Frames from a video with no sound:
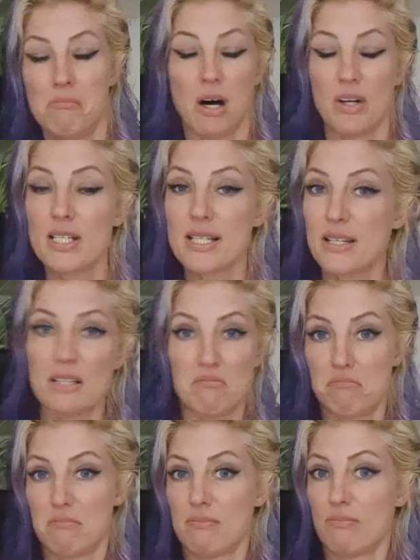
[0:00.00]

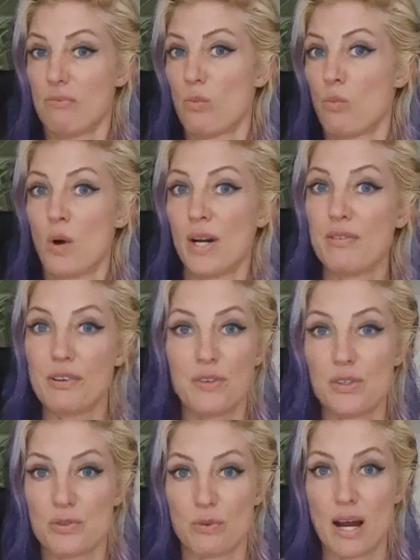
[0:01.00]
Honestly, whatever
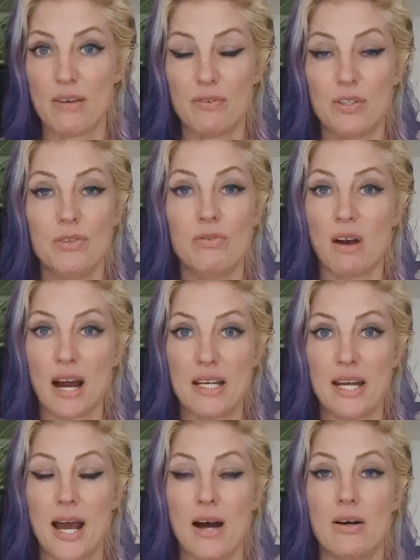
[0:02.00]
feels right for you right
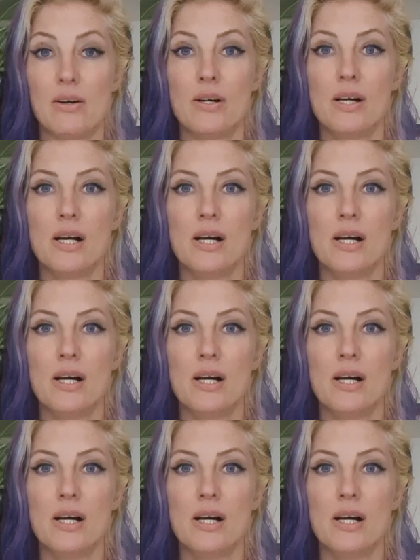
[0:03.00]
now.